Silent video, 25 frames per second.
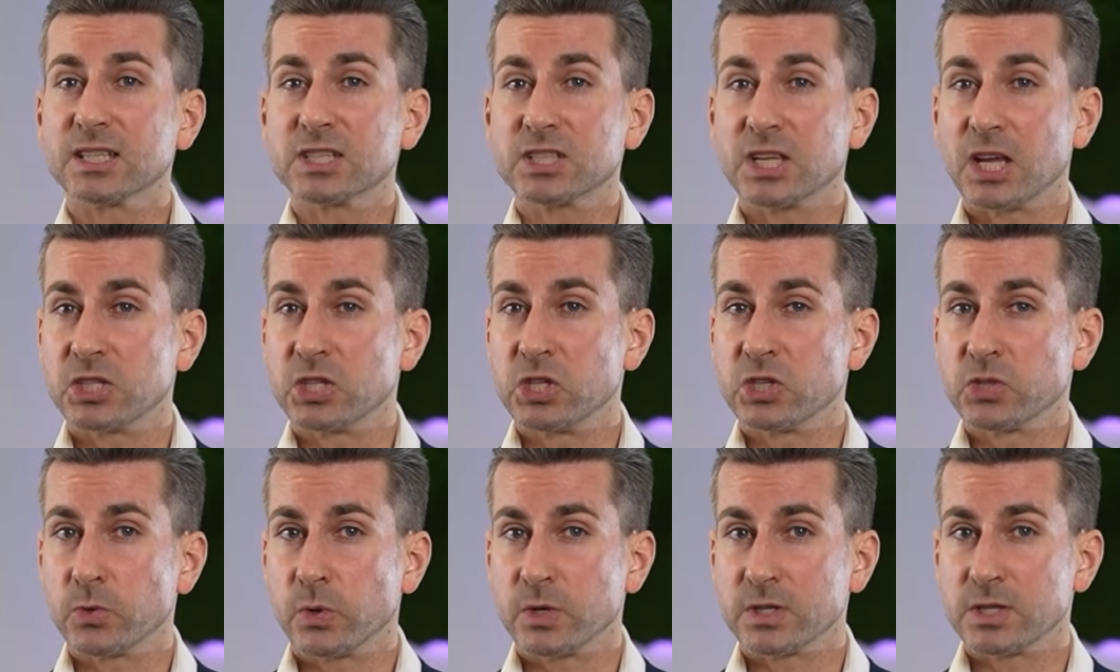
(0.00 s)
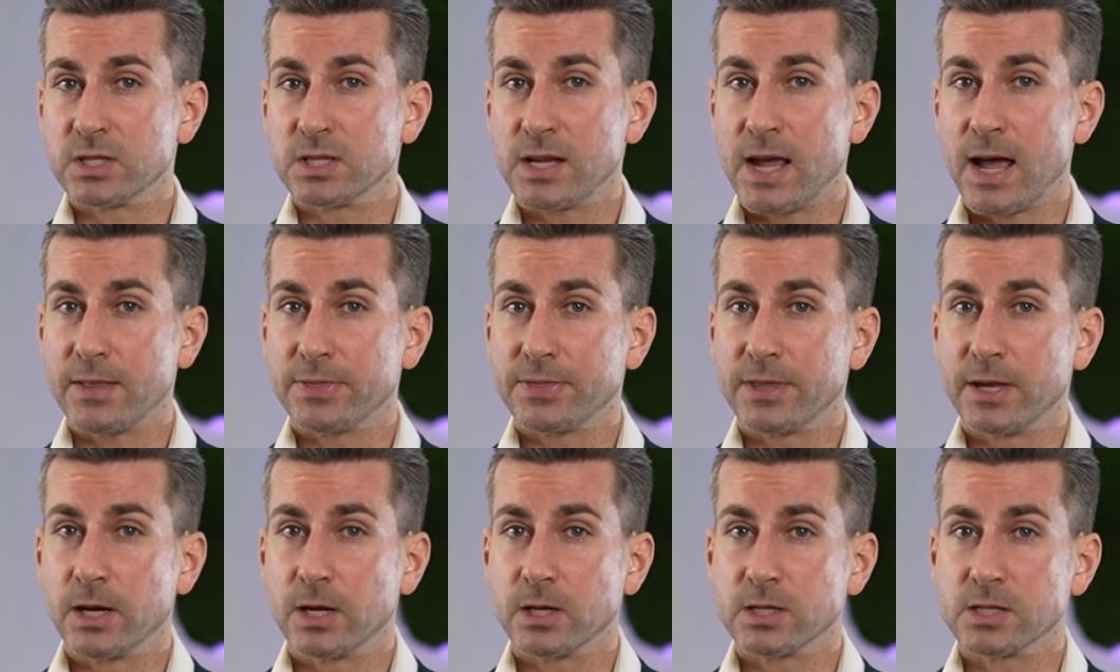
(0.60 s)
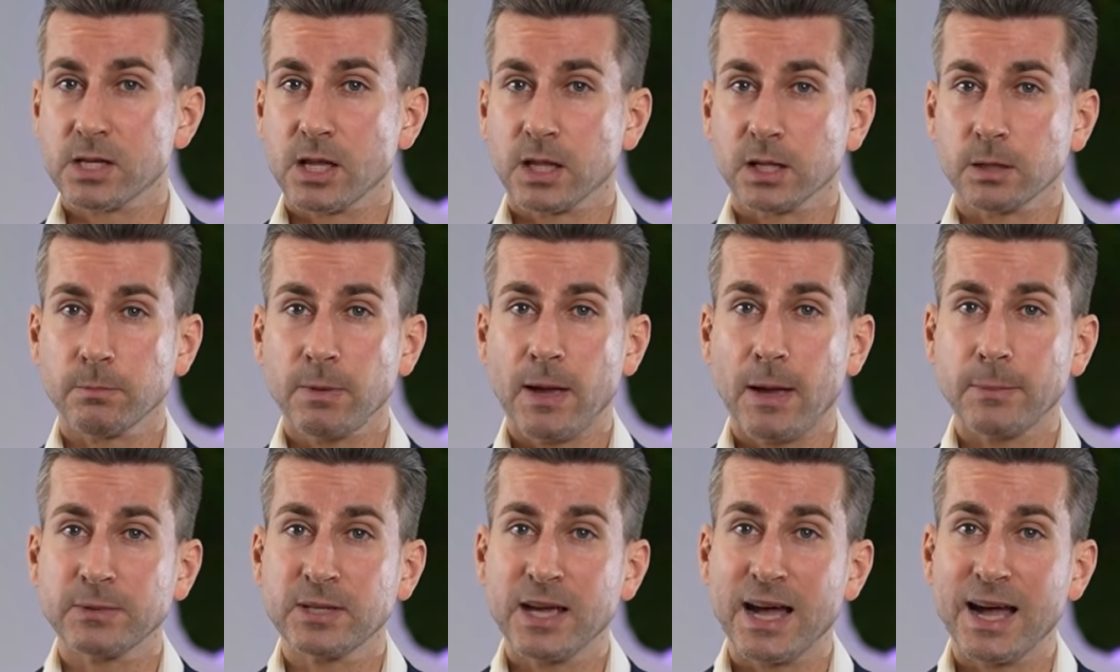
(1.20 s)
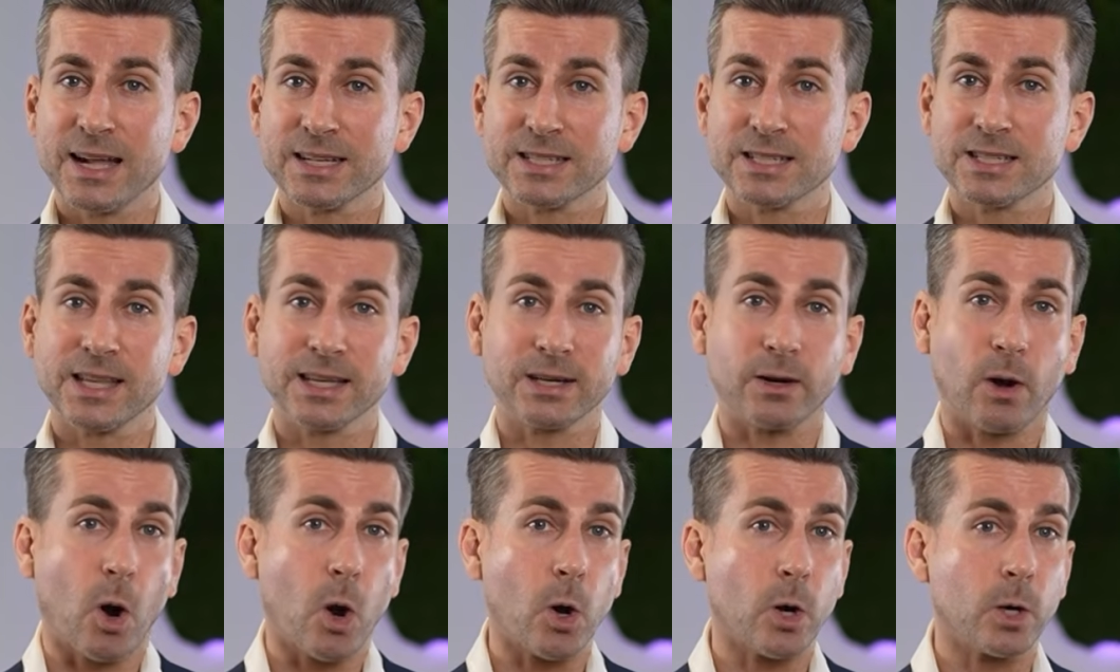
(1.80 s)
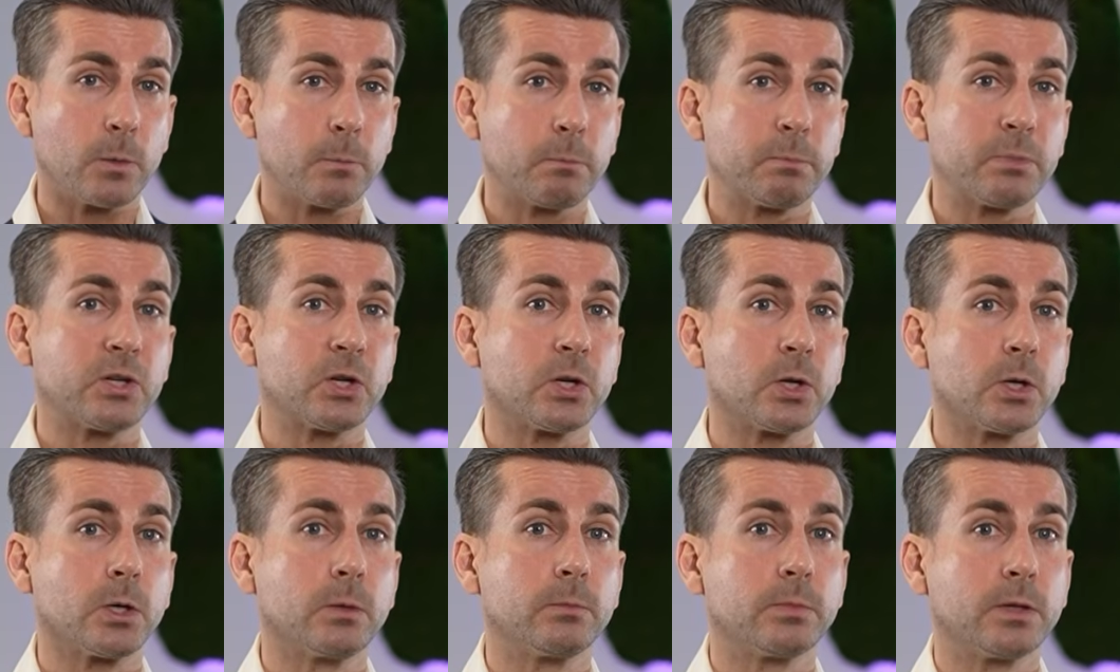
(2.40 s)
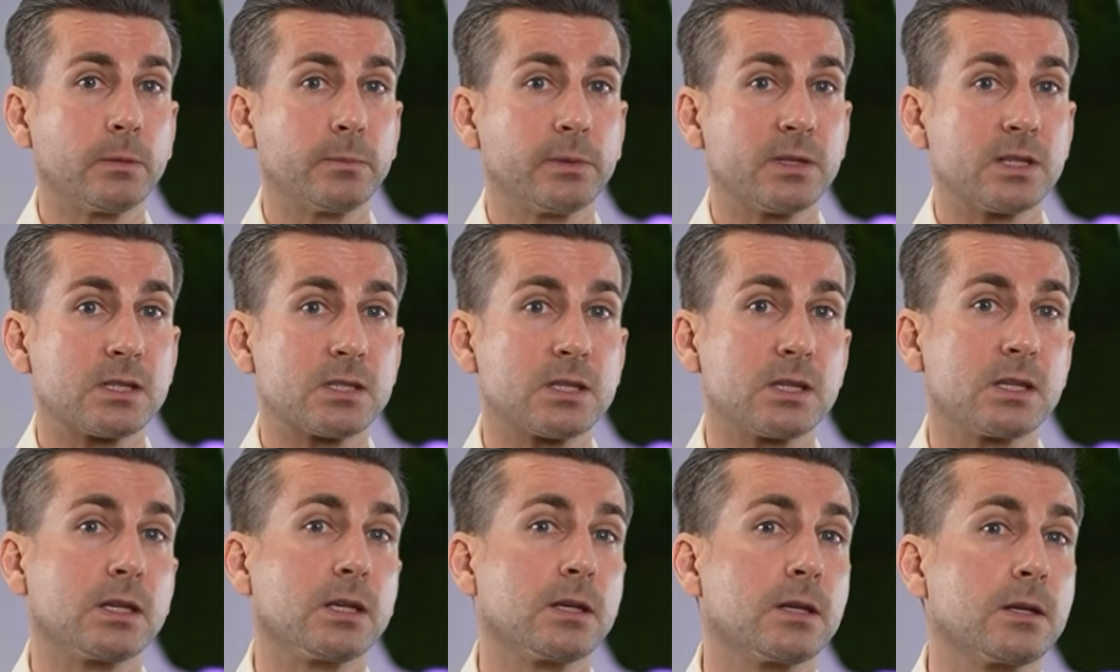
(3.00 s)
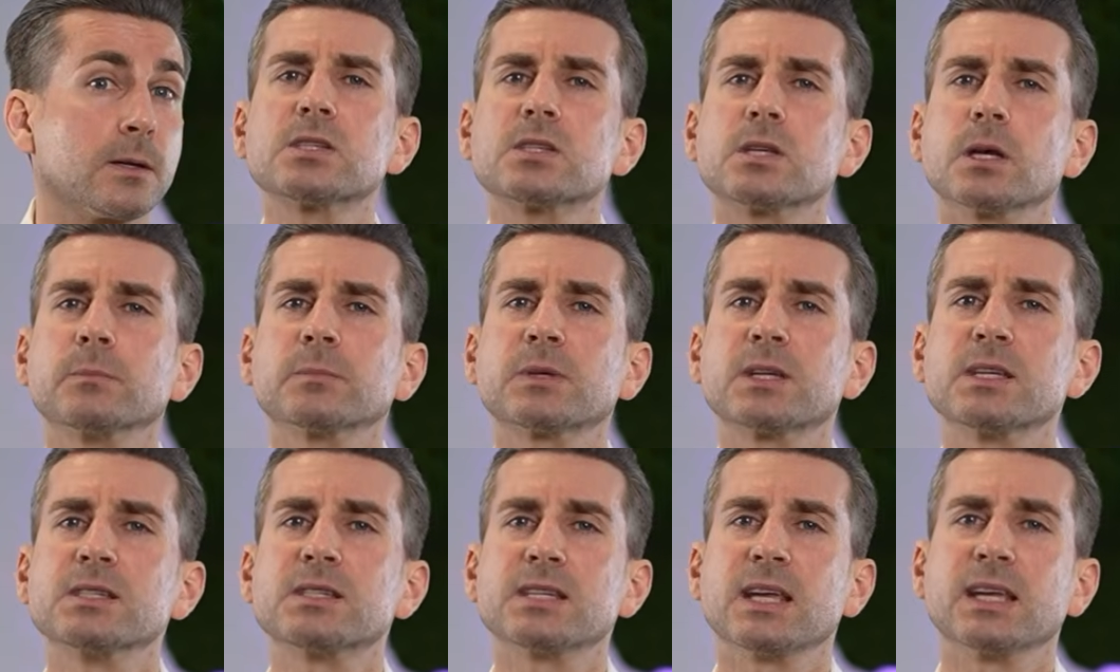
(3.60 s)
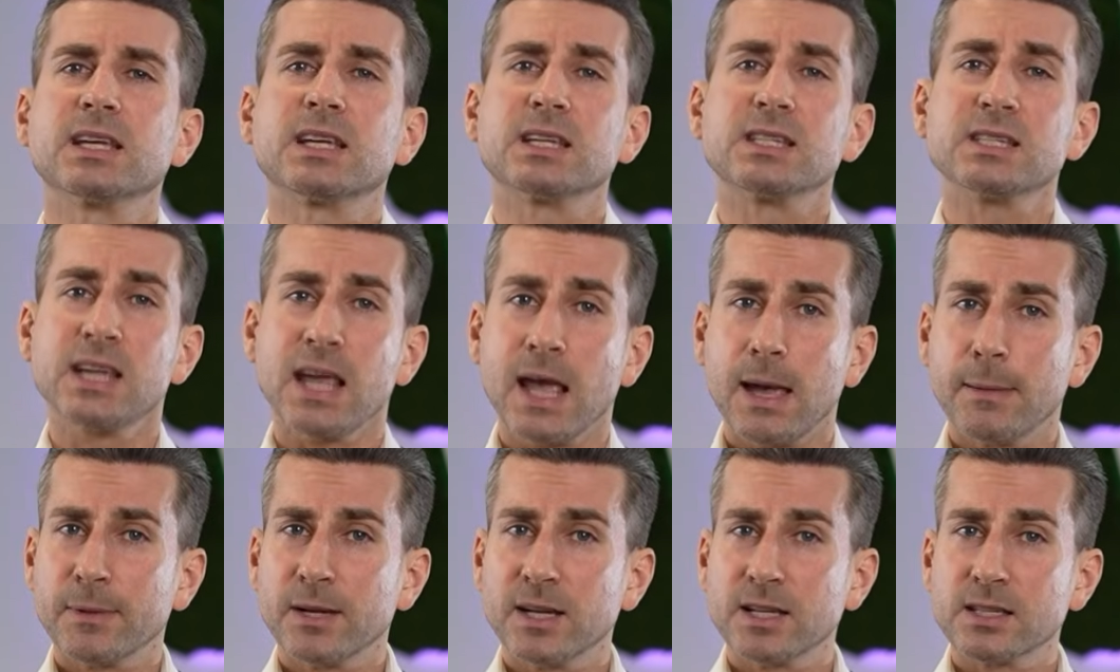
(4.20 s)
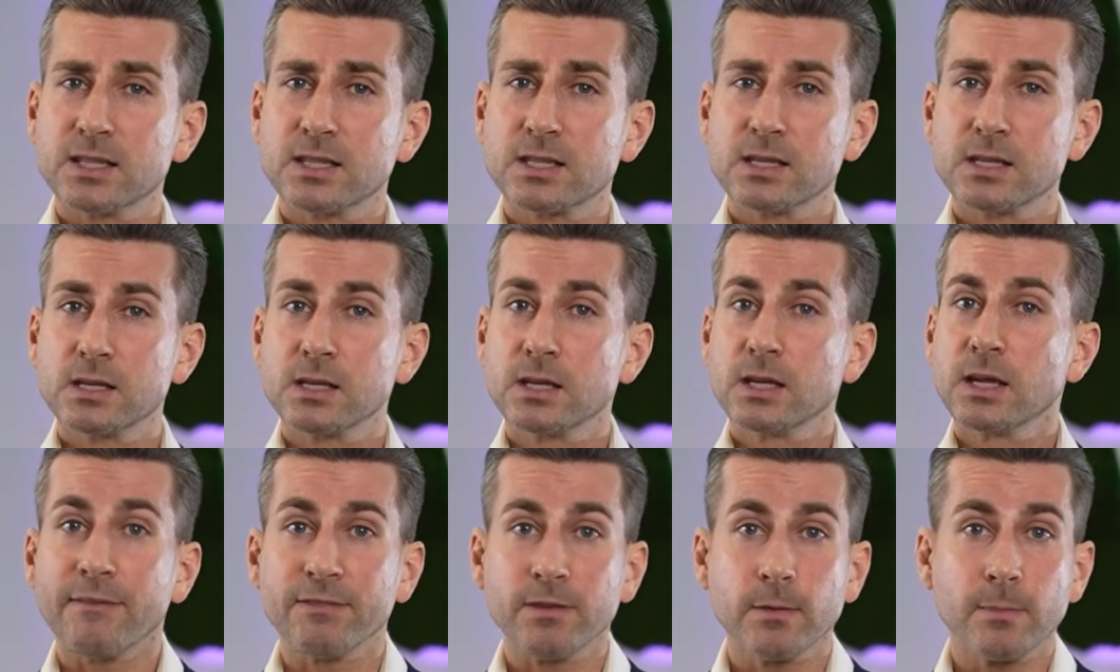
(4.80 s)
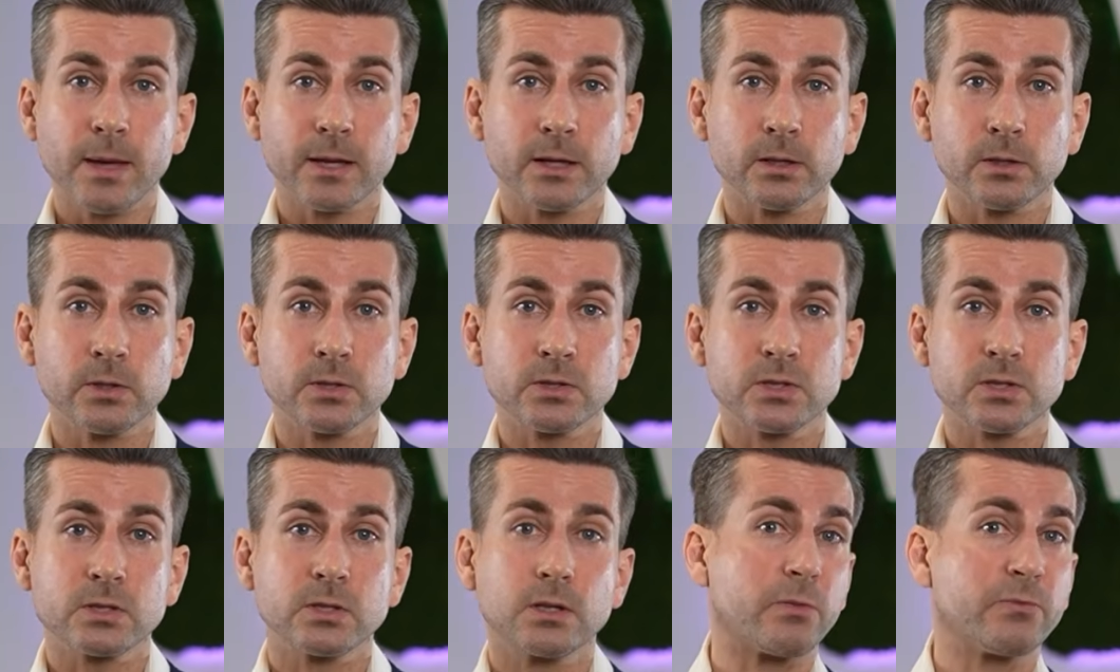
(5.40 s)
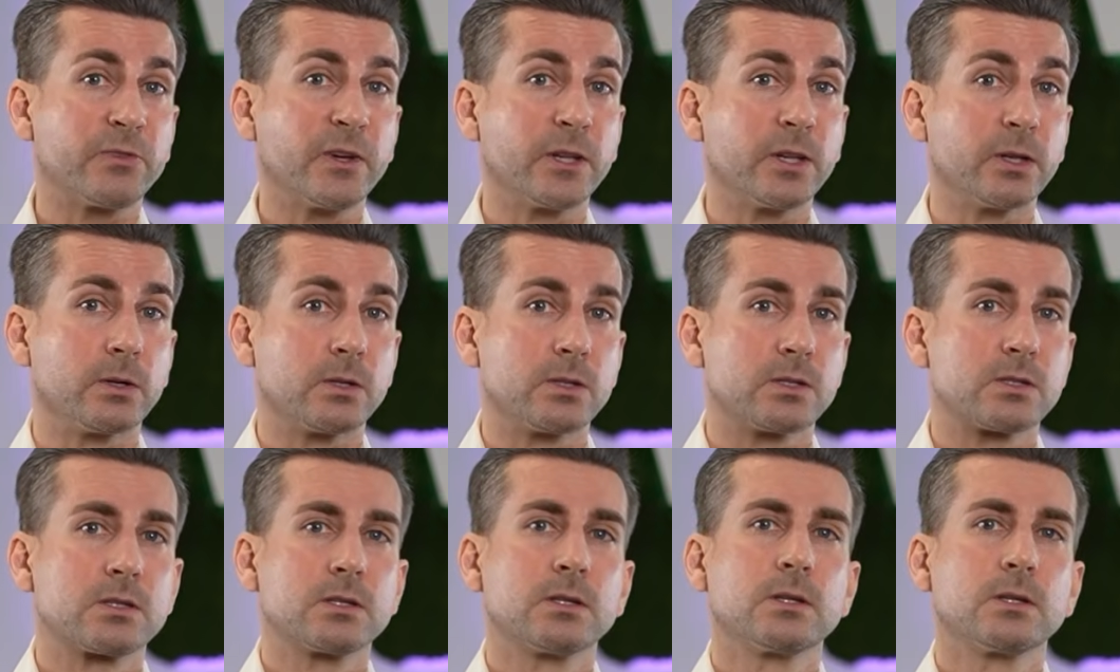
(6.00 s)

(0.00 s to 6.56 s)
of sketchy sources out there selling peptides that aren't pure BPC. Some contain contaminants, heavy metals, or fillers.